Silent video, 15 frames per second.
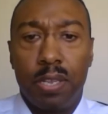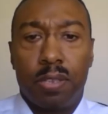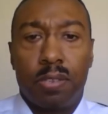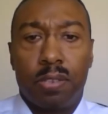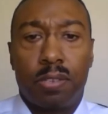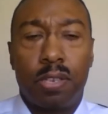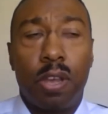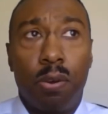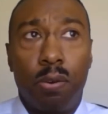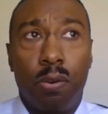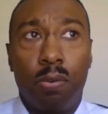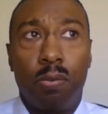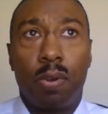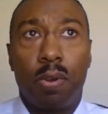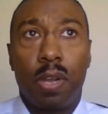
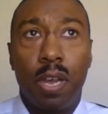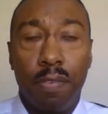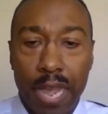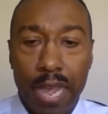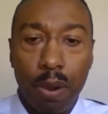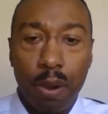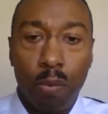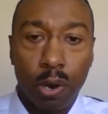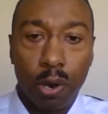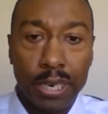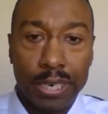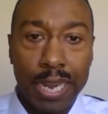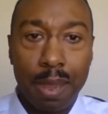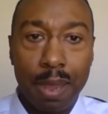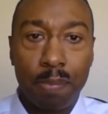So of that working
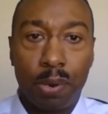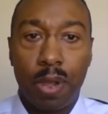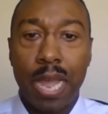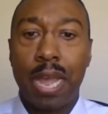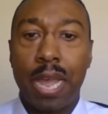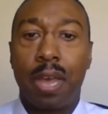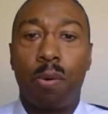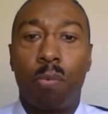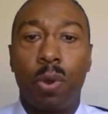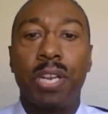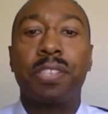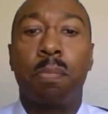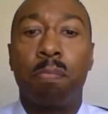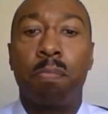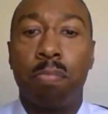capital, what
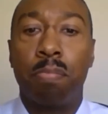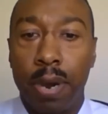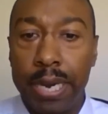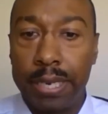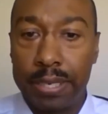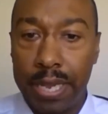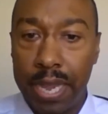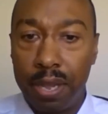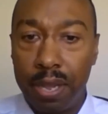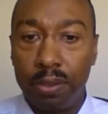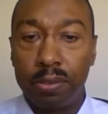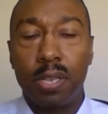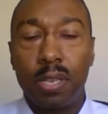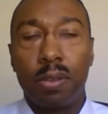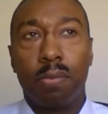is the breakdown?
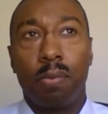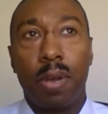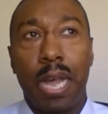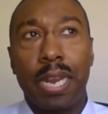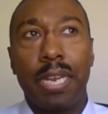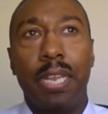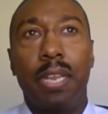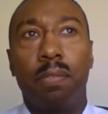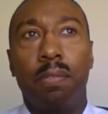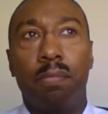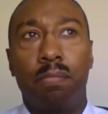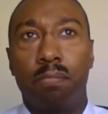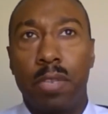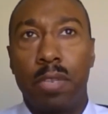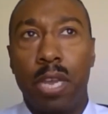Well, I need,
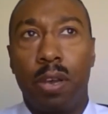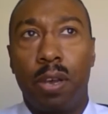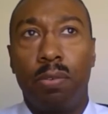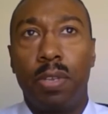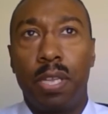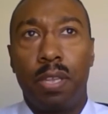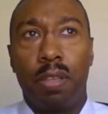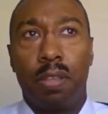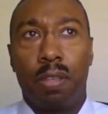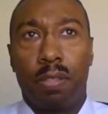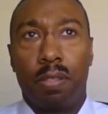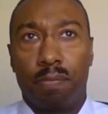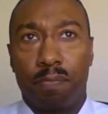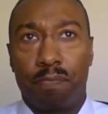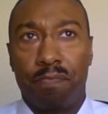
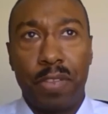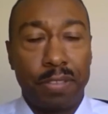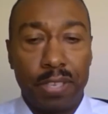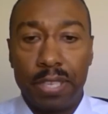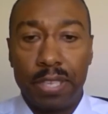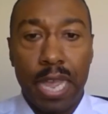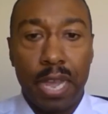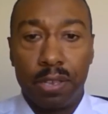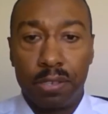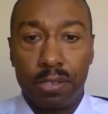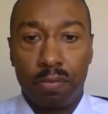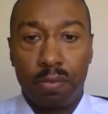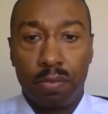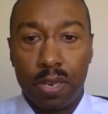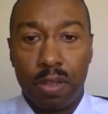
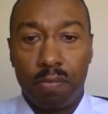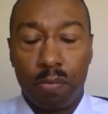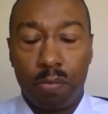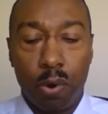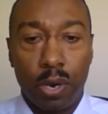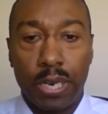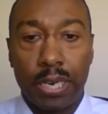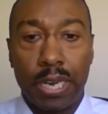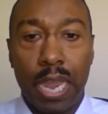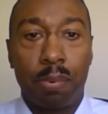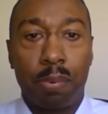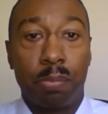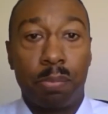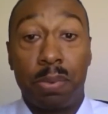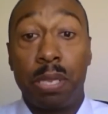50,000 of working
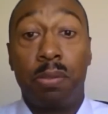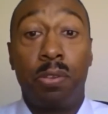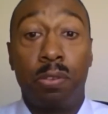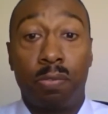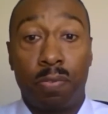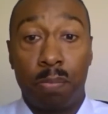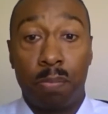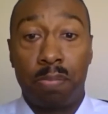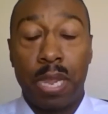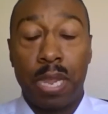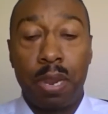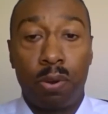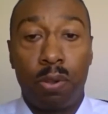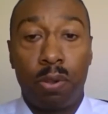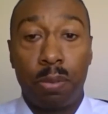capital to be used for
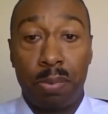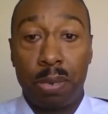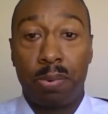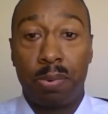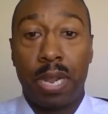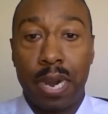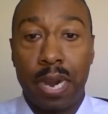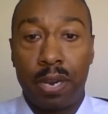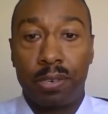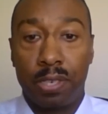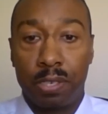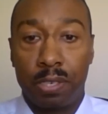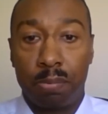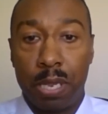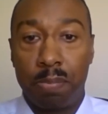payroll to be able to hire
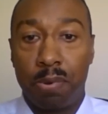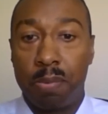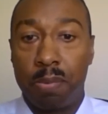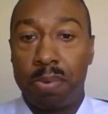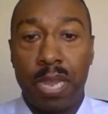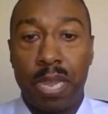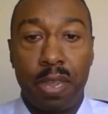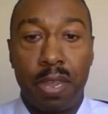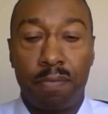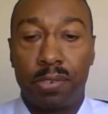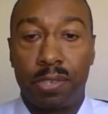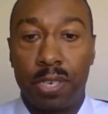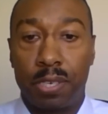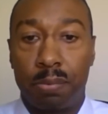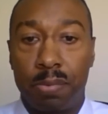6 people and pay them for
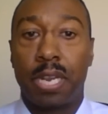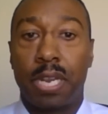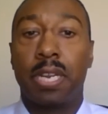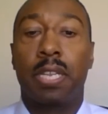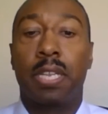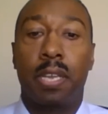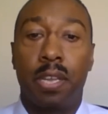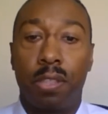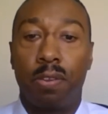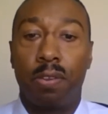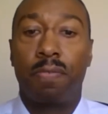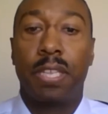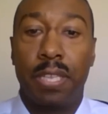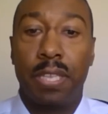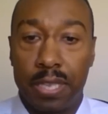6 months. I need the other
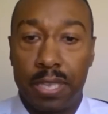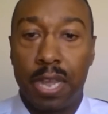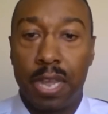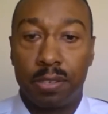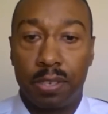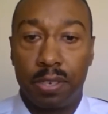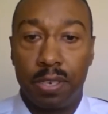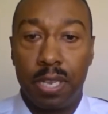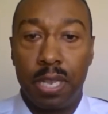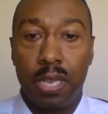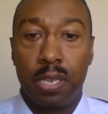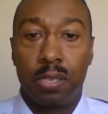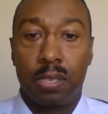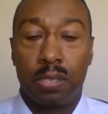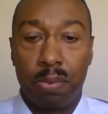50,000
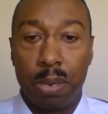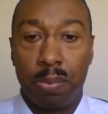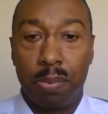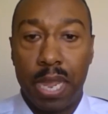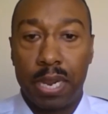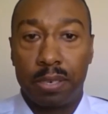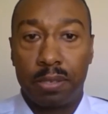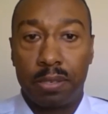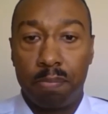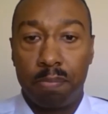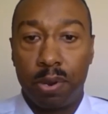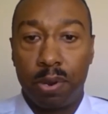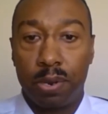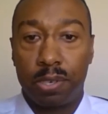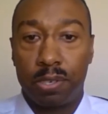to be able to actually
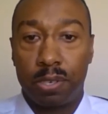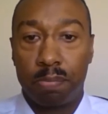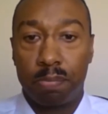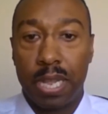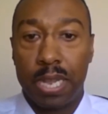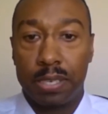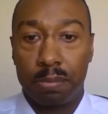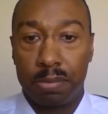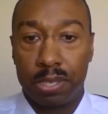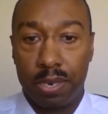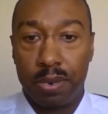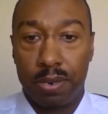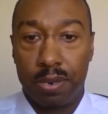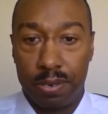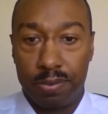purchase supplies and
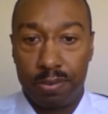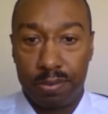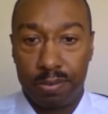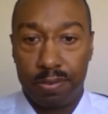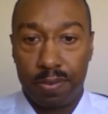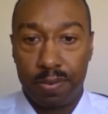materials.